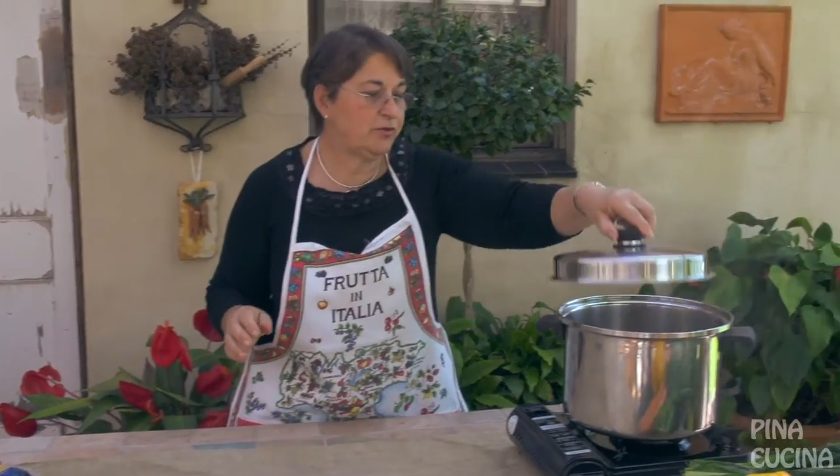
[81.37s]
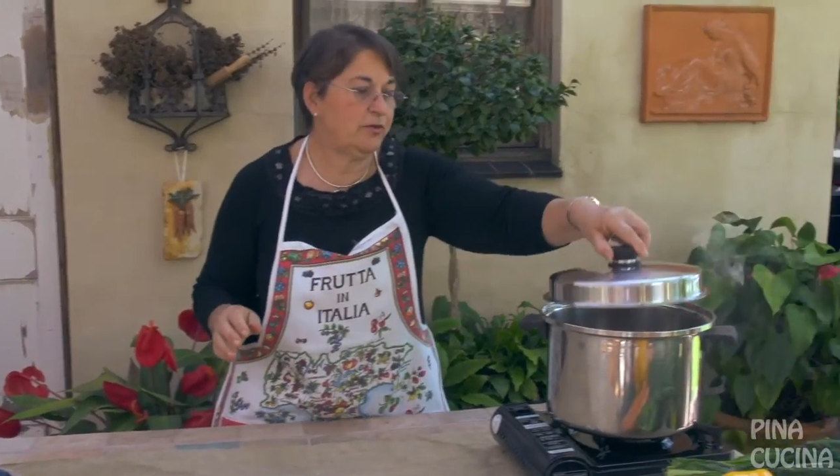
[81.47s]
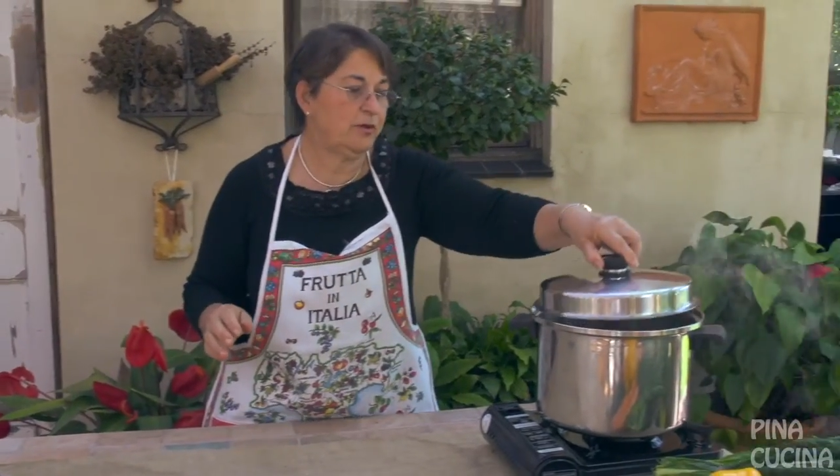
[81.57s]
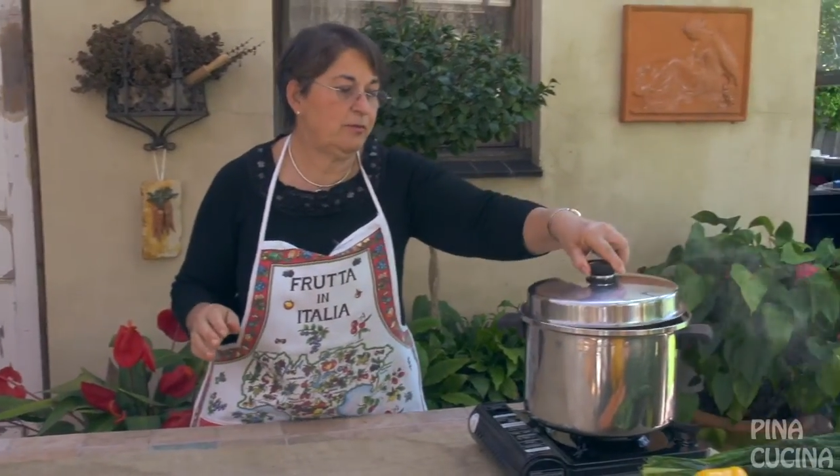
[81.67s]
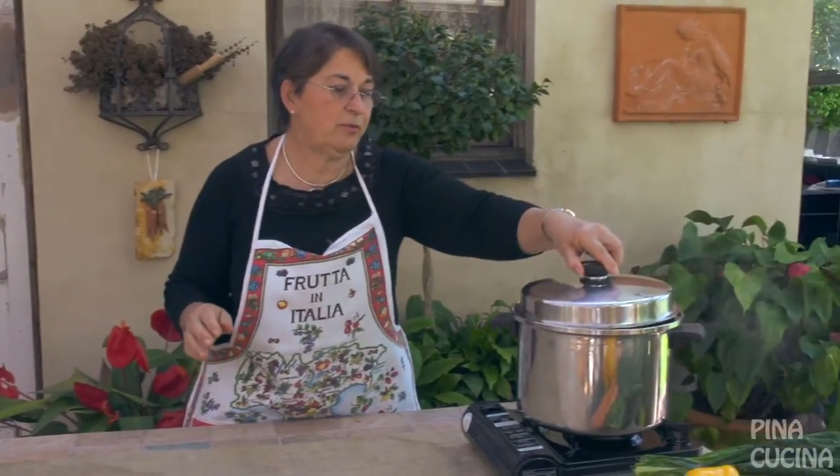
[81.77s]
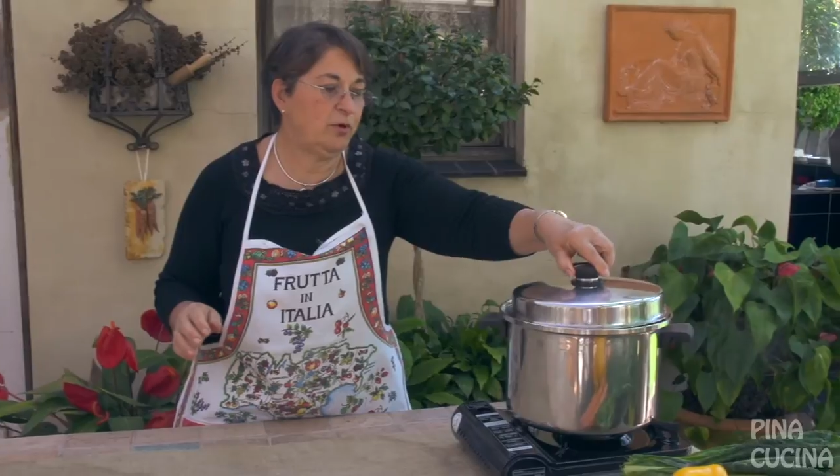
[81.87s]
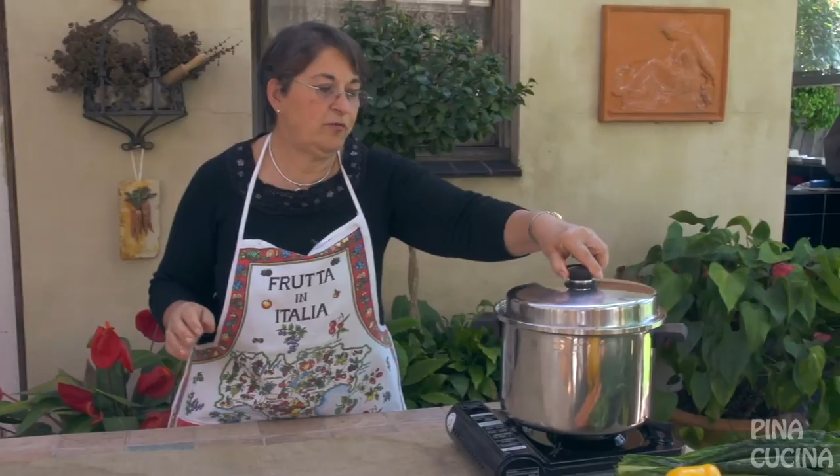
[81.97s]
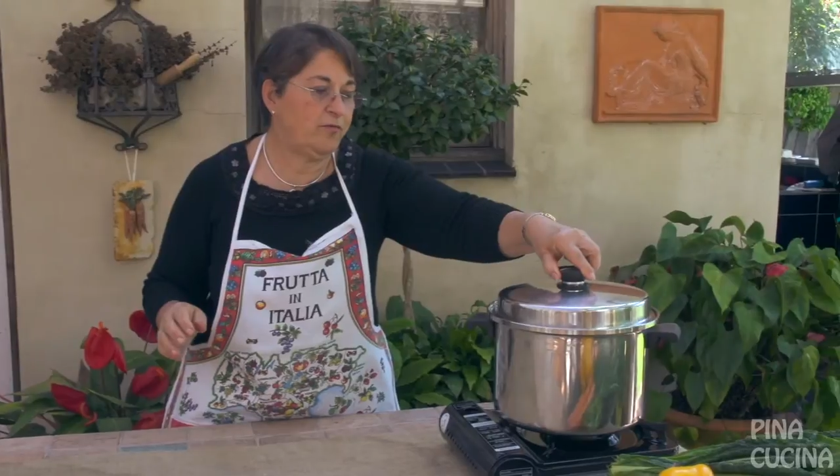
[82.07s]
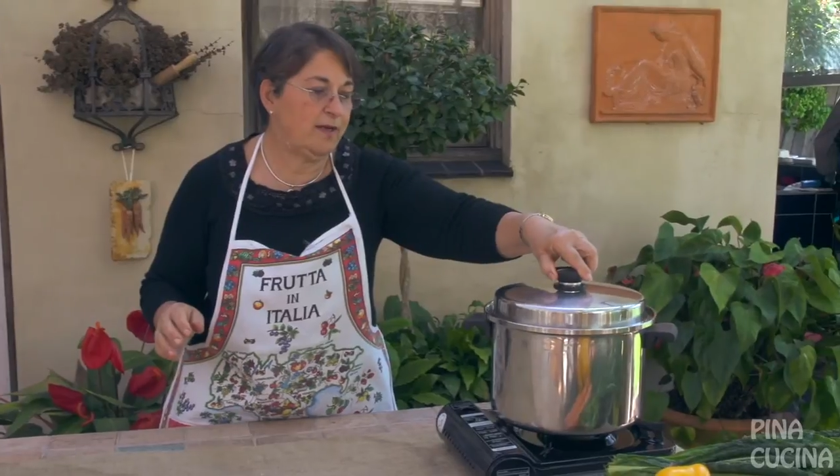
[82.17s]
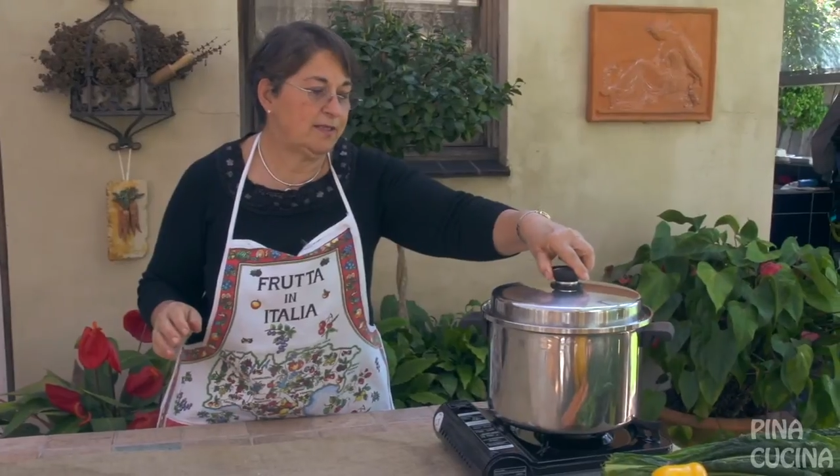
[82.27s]
so it'll boil
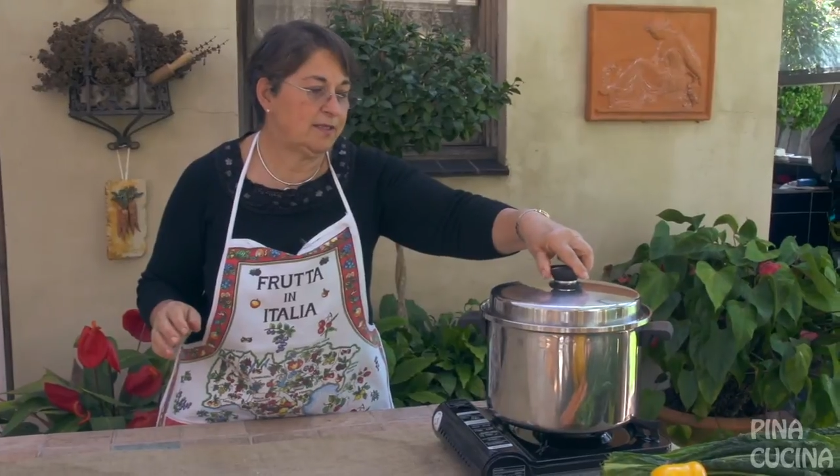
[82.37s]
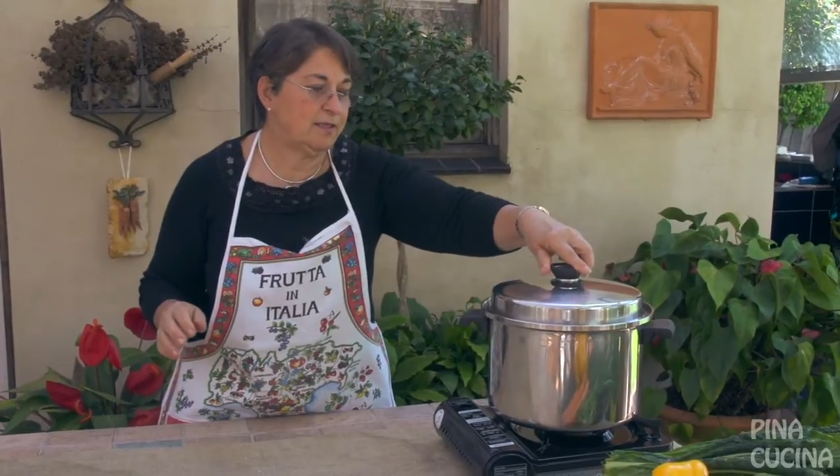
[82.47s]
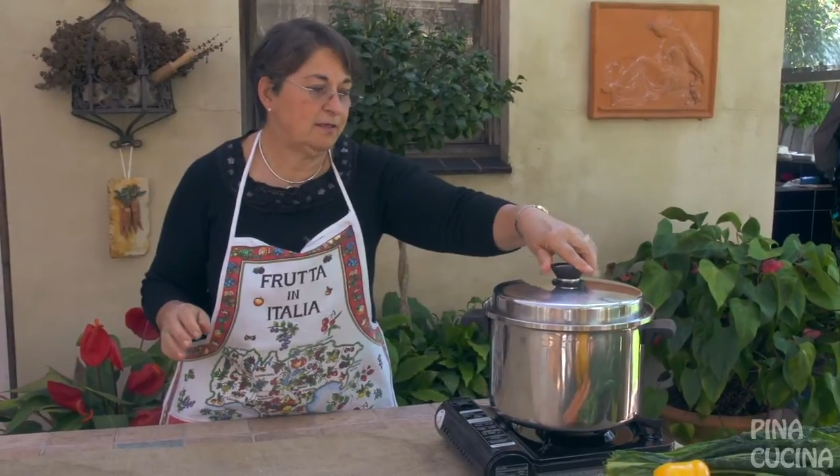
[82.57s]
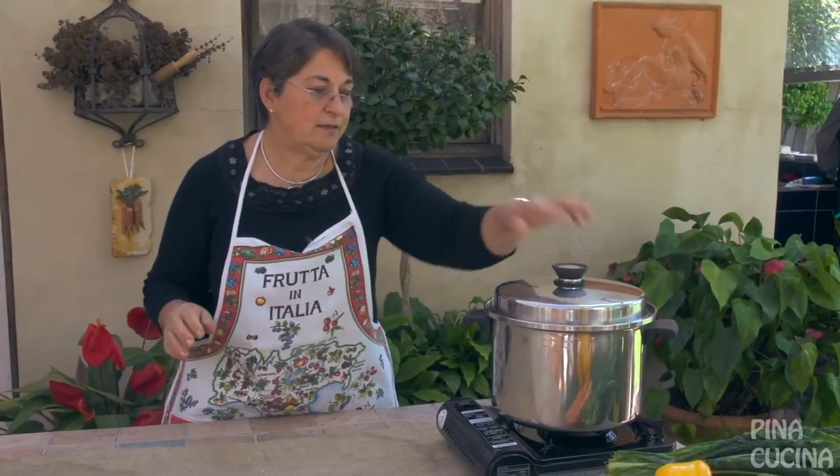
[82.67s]
faster.